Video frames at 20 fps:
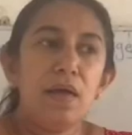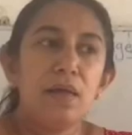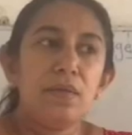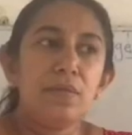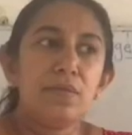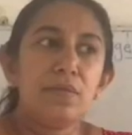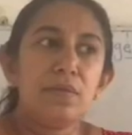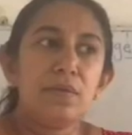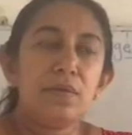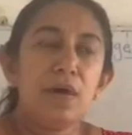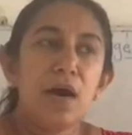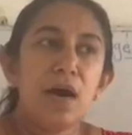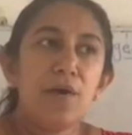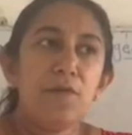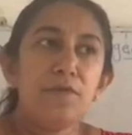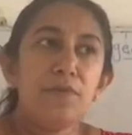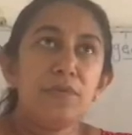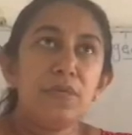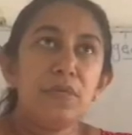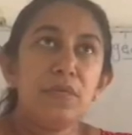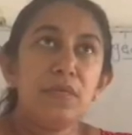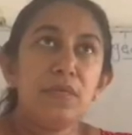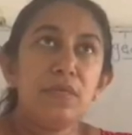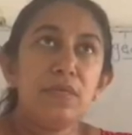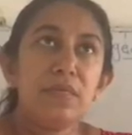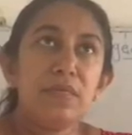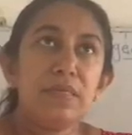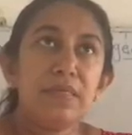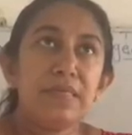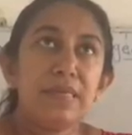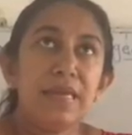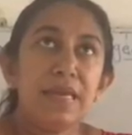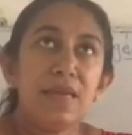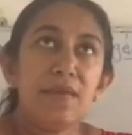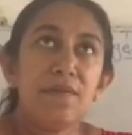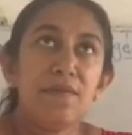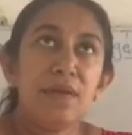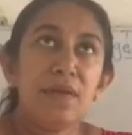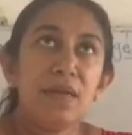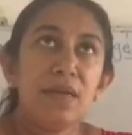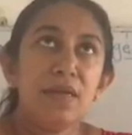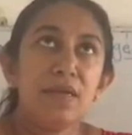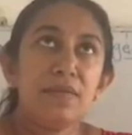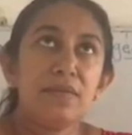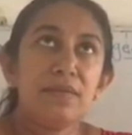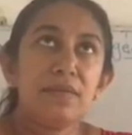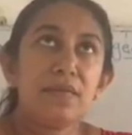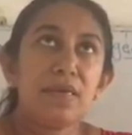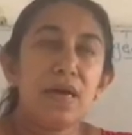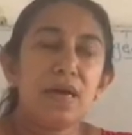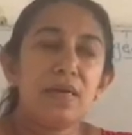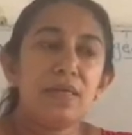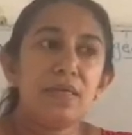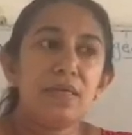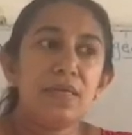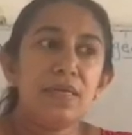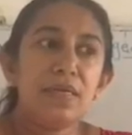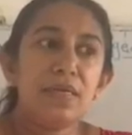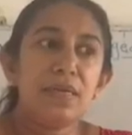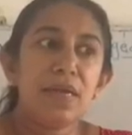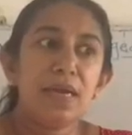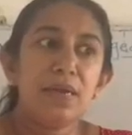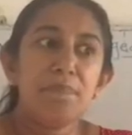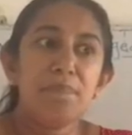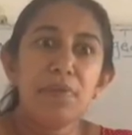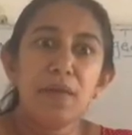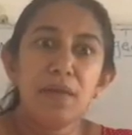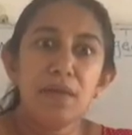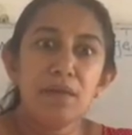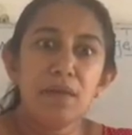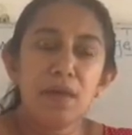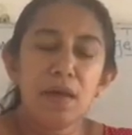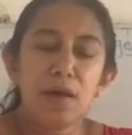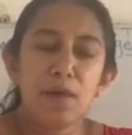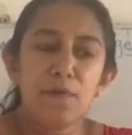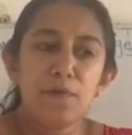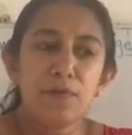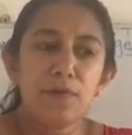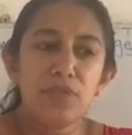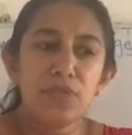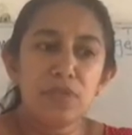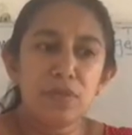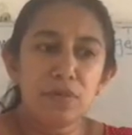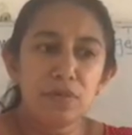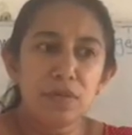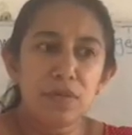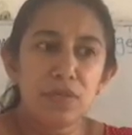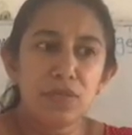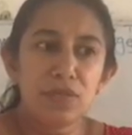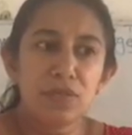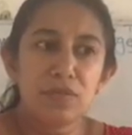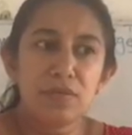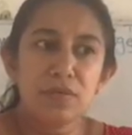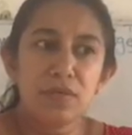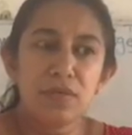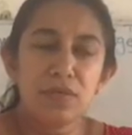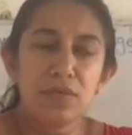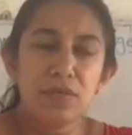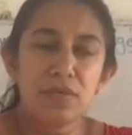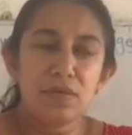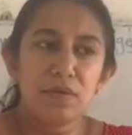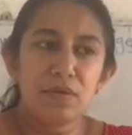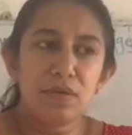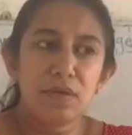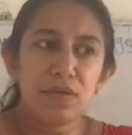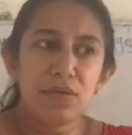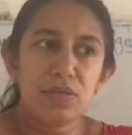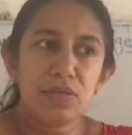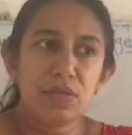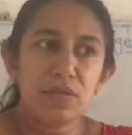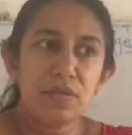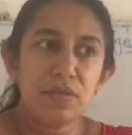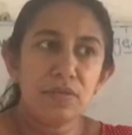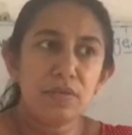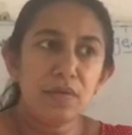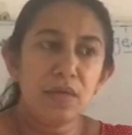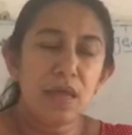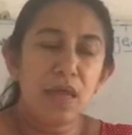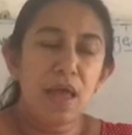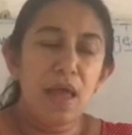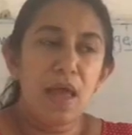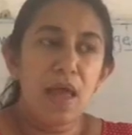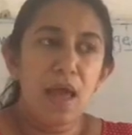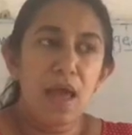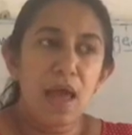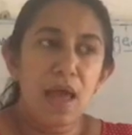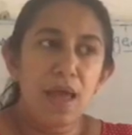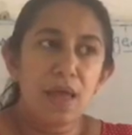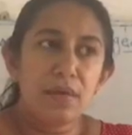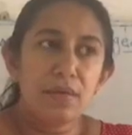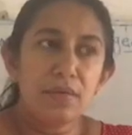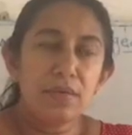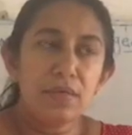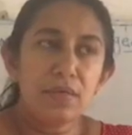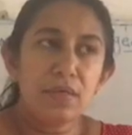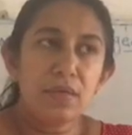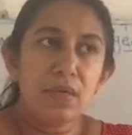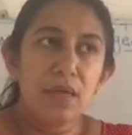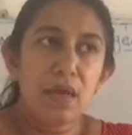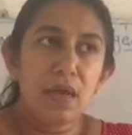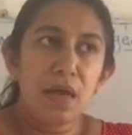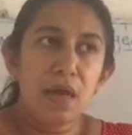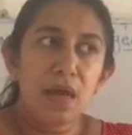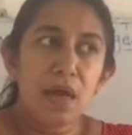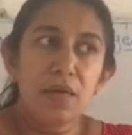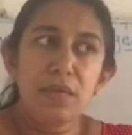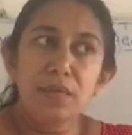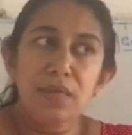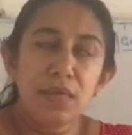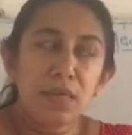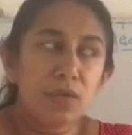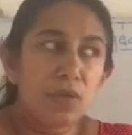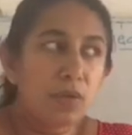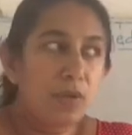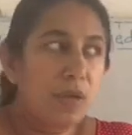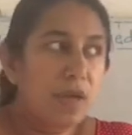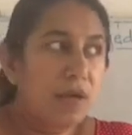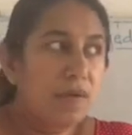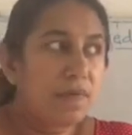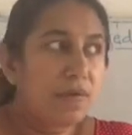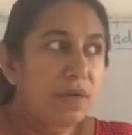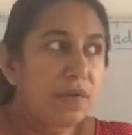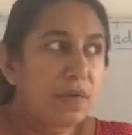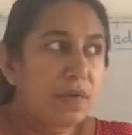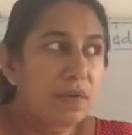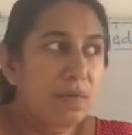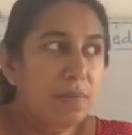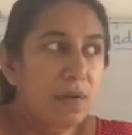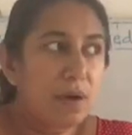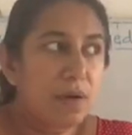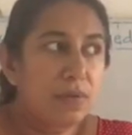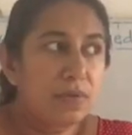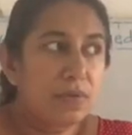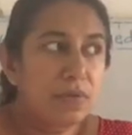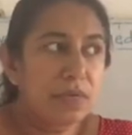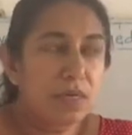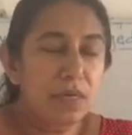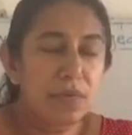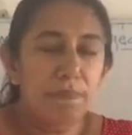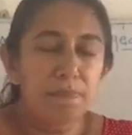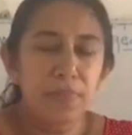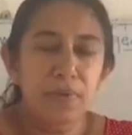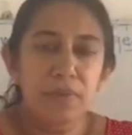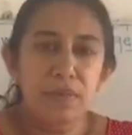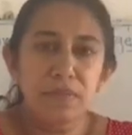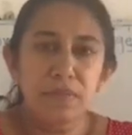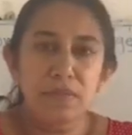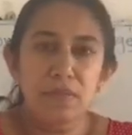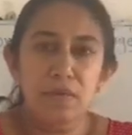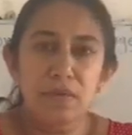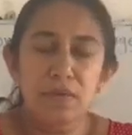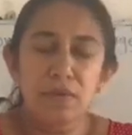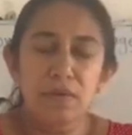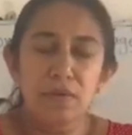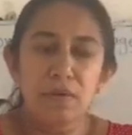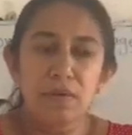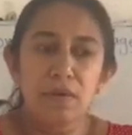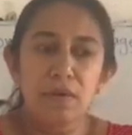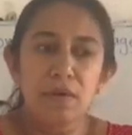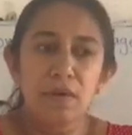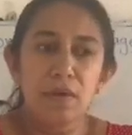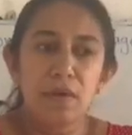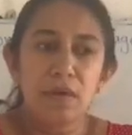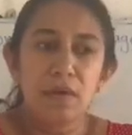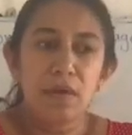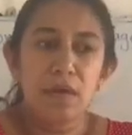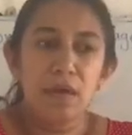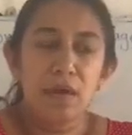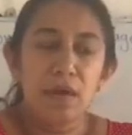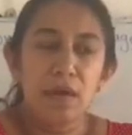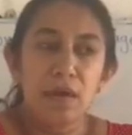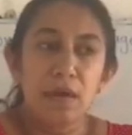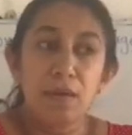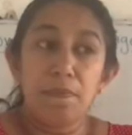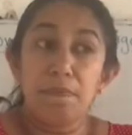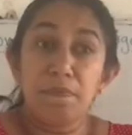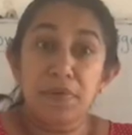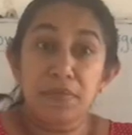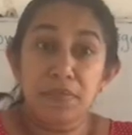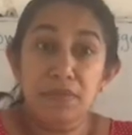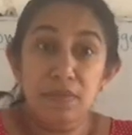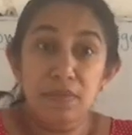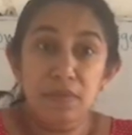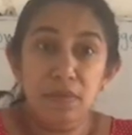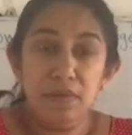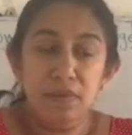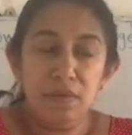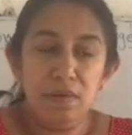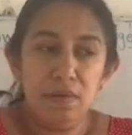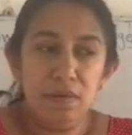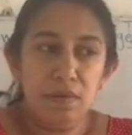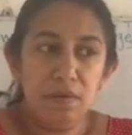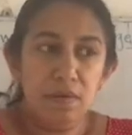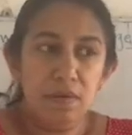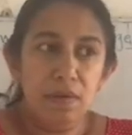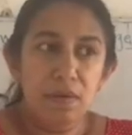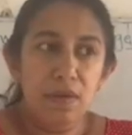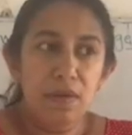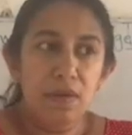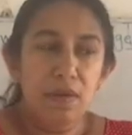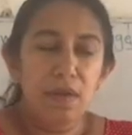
So after the slavery started, it had been there for generations and generations, and I think you have heard about a person called a president called